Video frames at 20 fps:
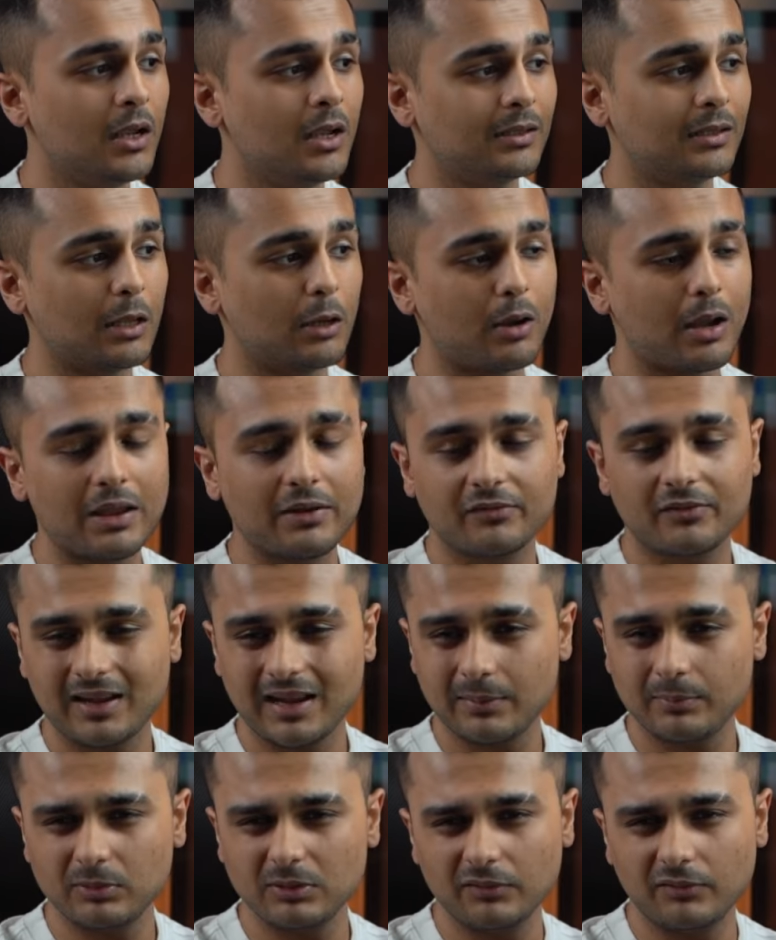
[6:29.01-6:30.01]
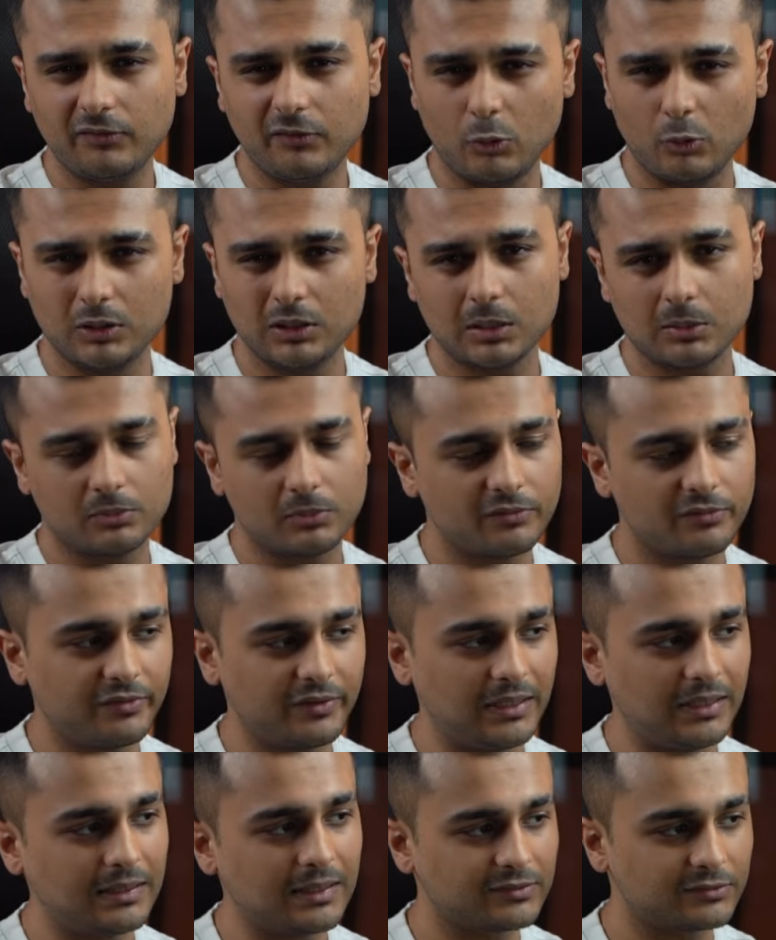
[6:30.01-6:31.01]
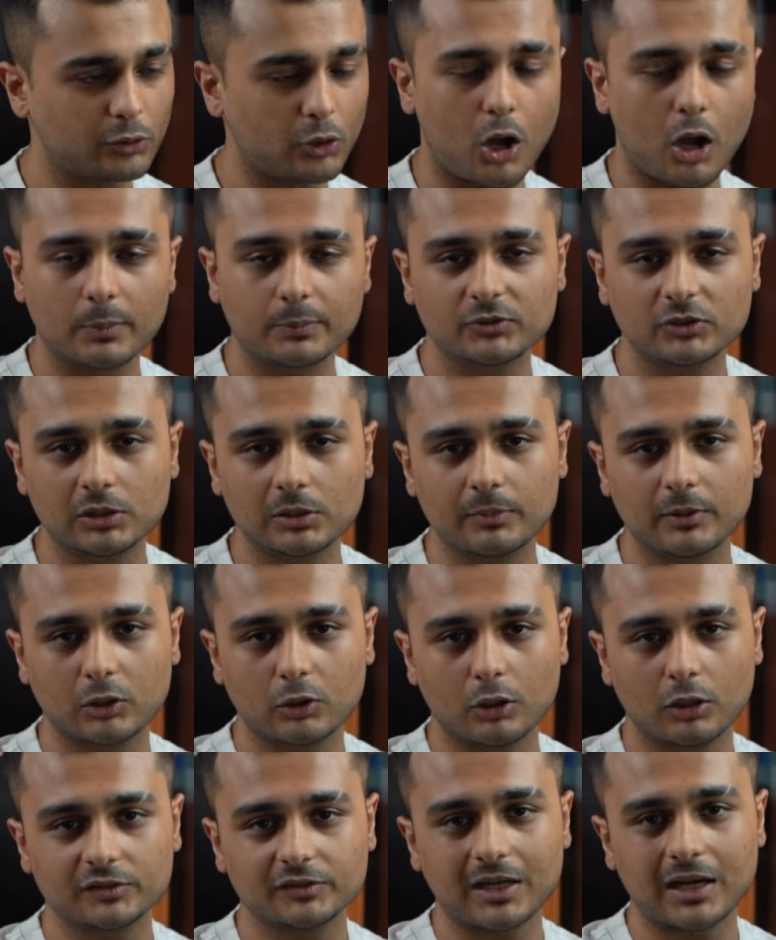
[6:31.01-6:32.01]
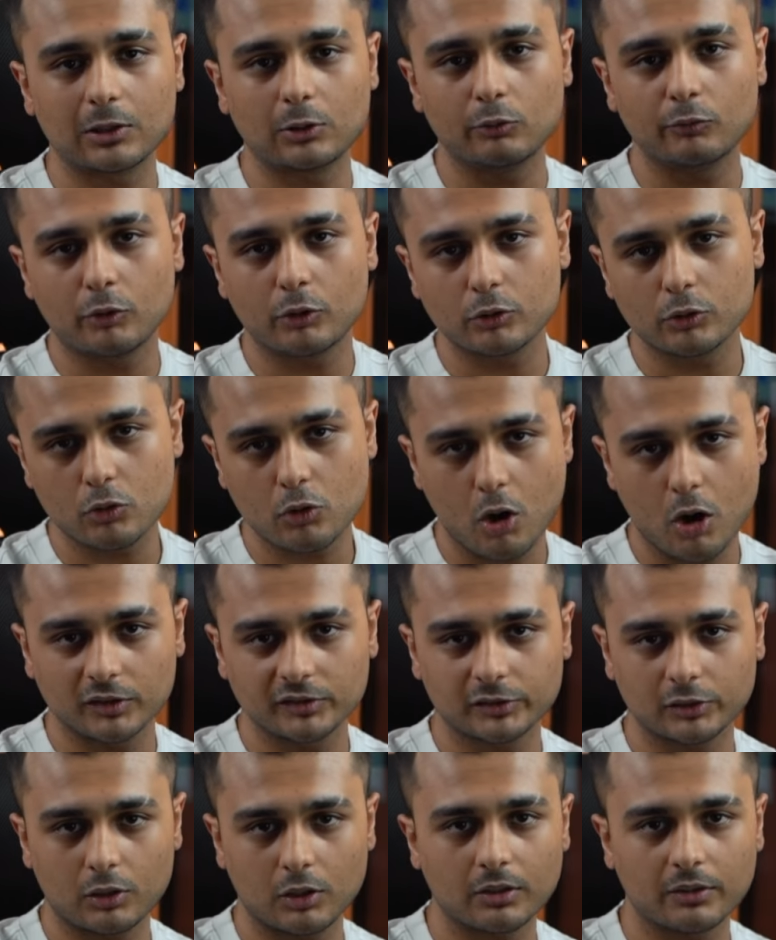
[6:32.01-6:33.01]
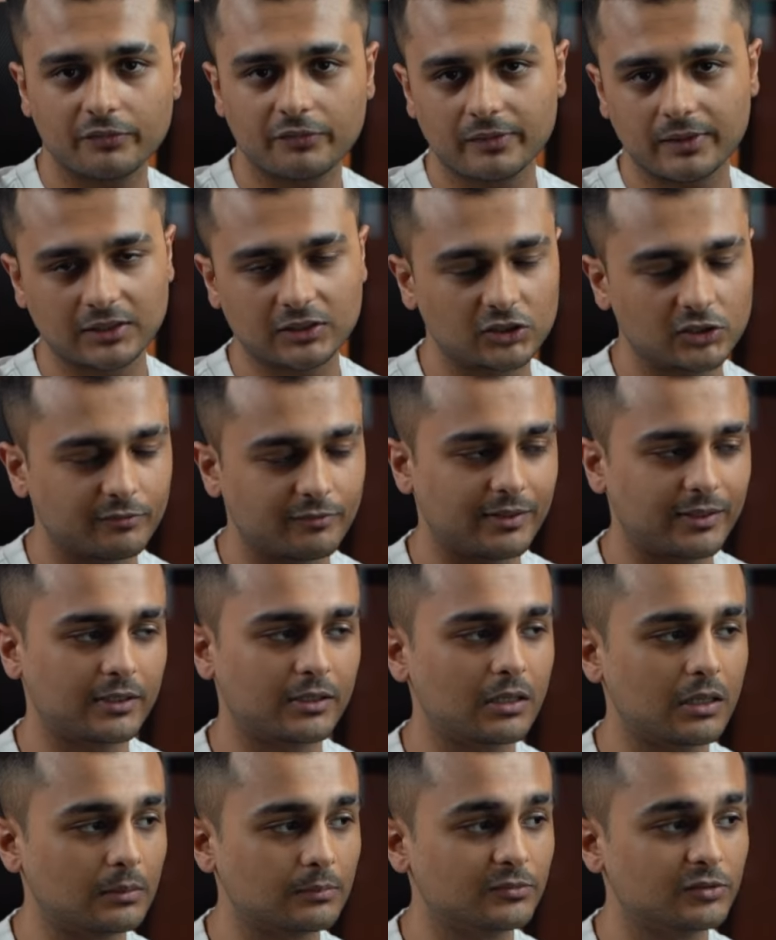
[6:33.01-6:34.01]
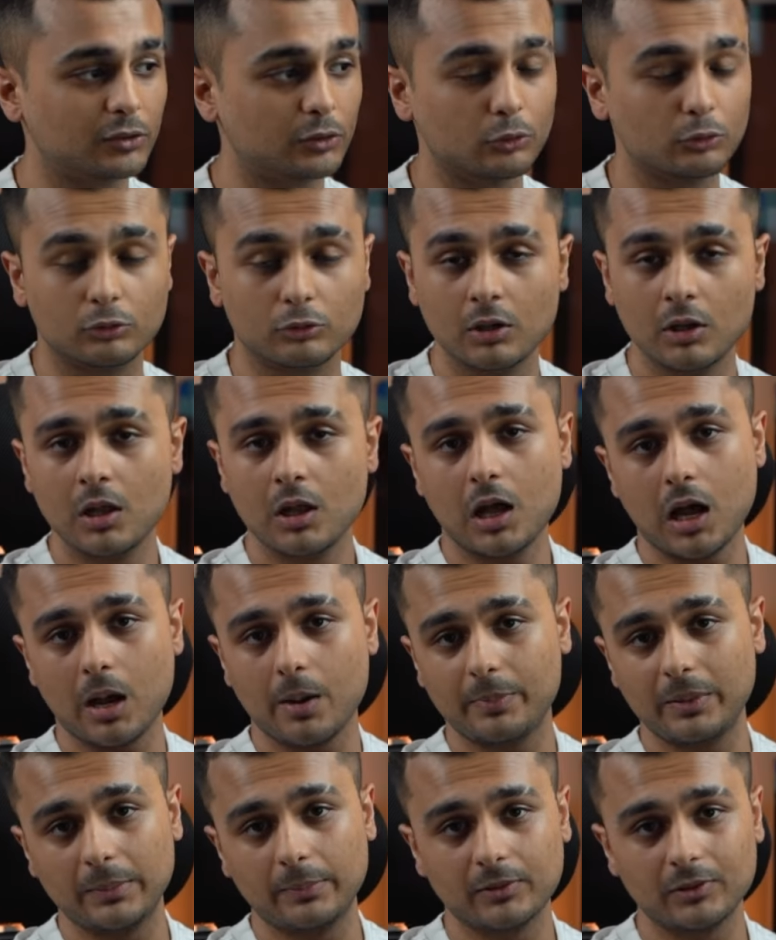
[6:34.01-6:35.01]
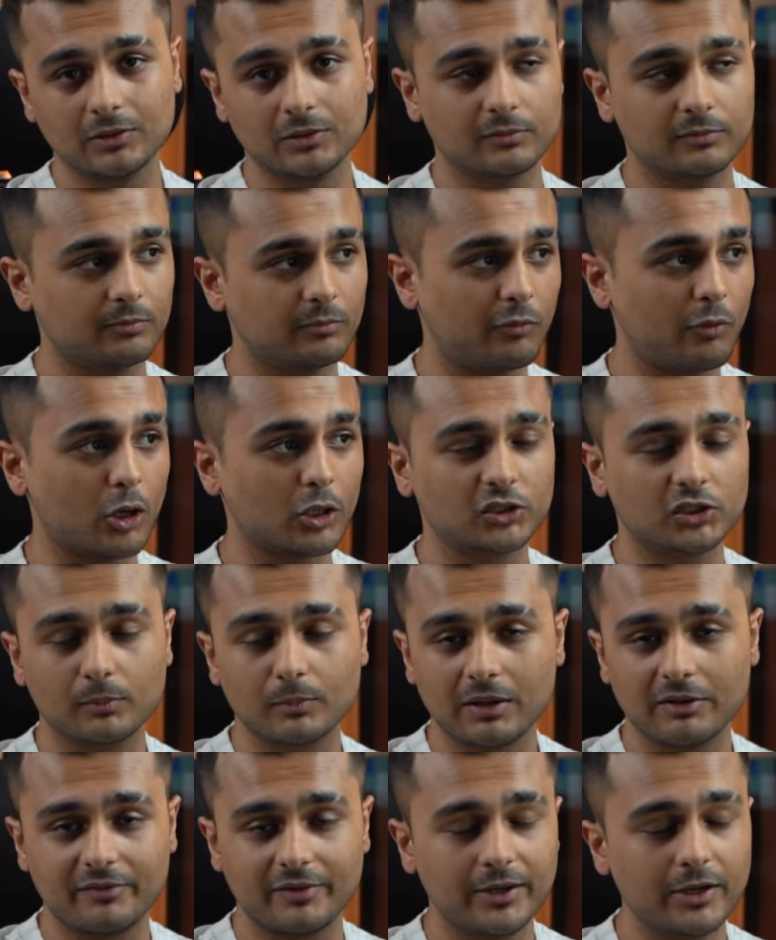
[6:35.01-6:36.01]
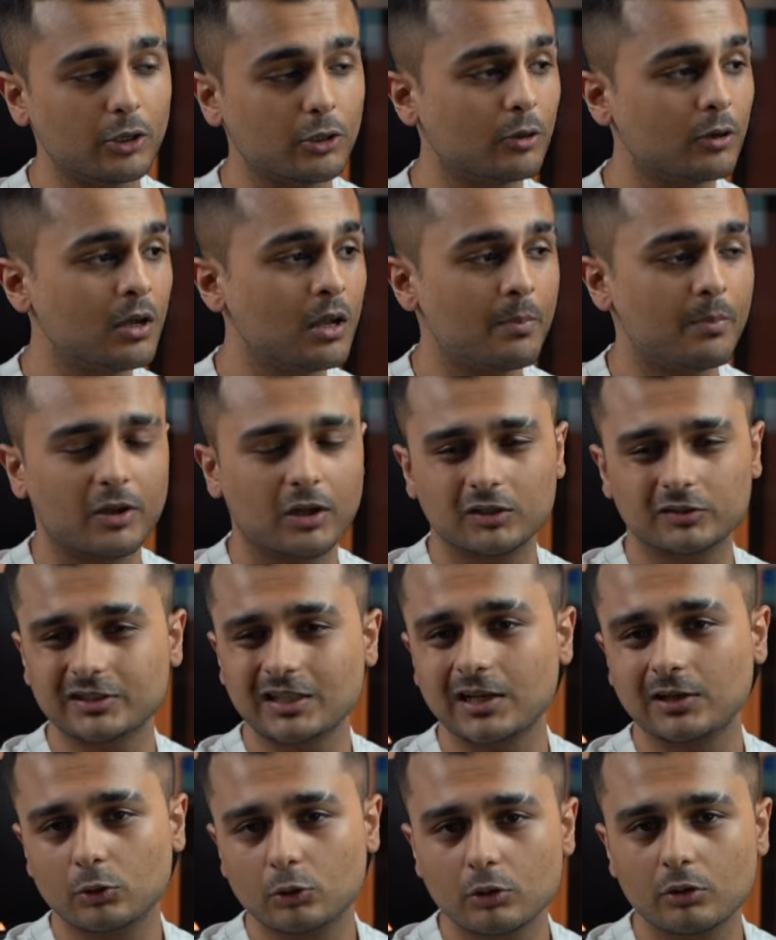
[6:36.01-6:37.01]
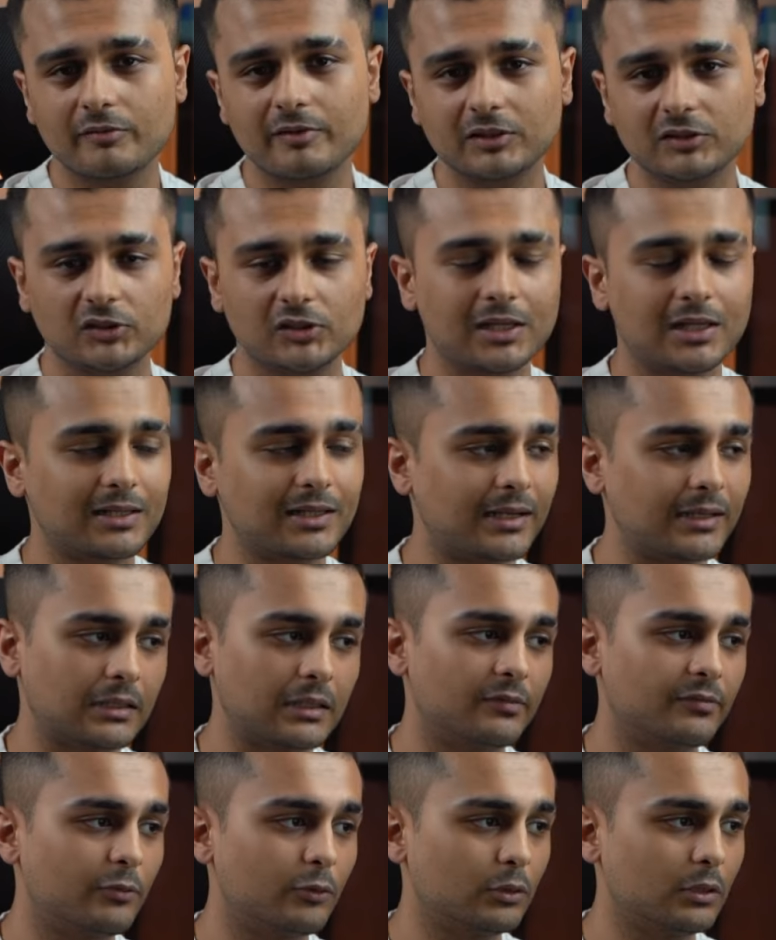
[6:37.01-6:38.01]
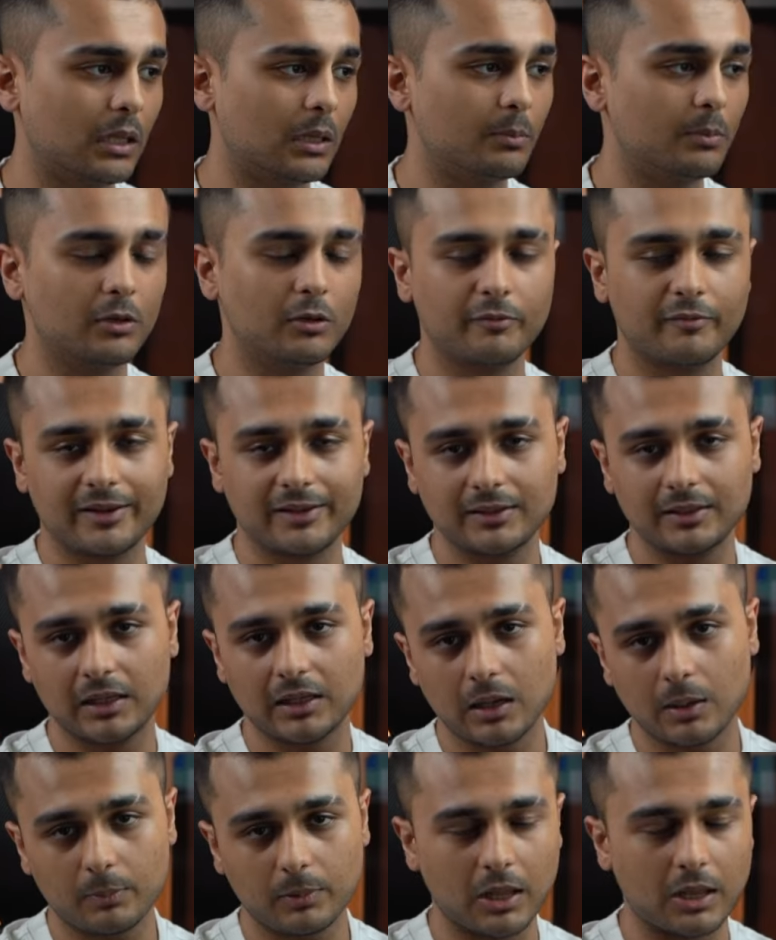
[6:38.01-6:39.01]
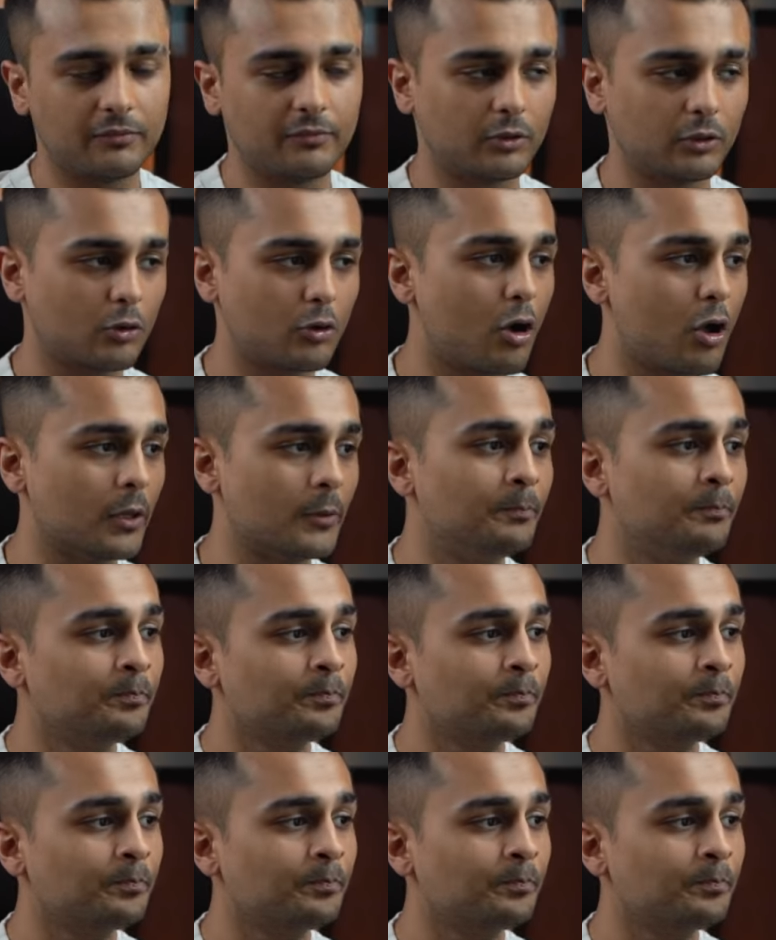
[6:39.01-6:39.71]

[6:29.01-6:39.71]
Now I've kept the phone number field as optional because I don't want to cause a lot of friction when it comes to people watching my video, because I know eventually I'll get their phone number when they apply for a call.